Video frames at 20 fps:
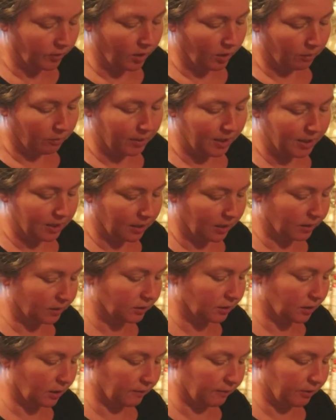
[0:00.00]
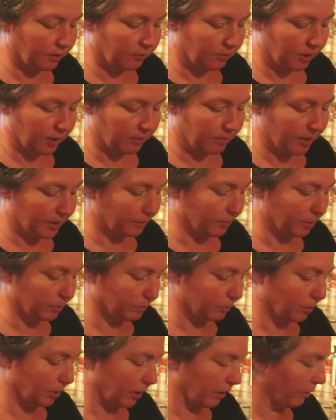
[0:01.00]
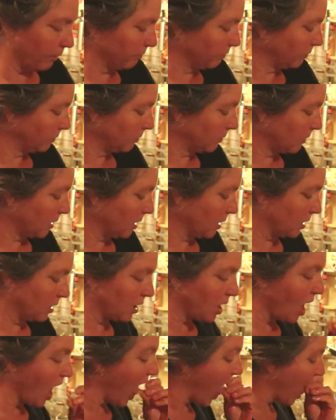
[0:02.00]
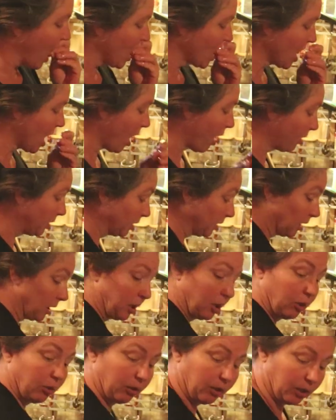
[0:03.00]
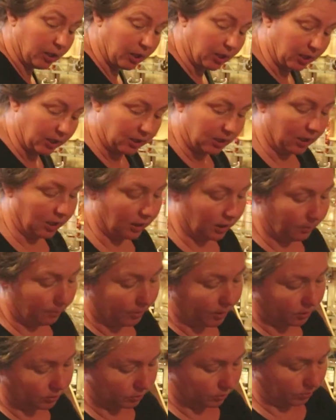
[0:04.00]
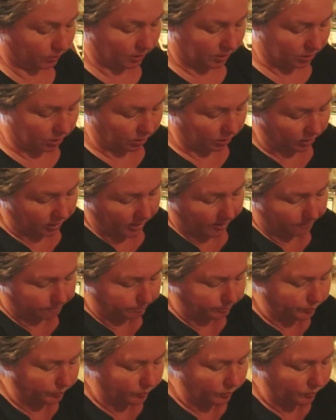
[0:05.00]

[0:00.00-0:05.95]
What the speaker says: My dogs love it when I make bone broth because they know they're going to get to eat the bones when it's all done.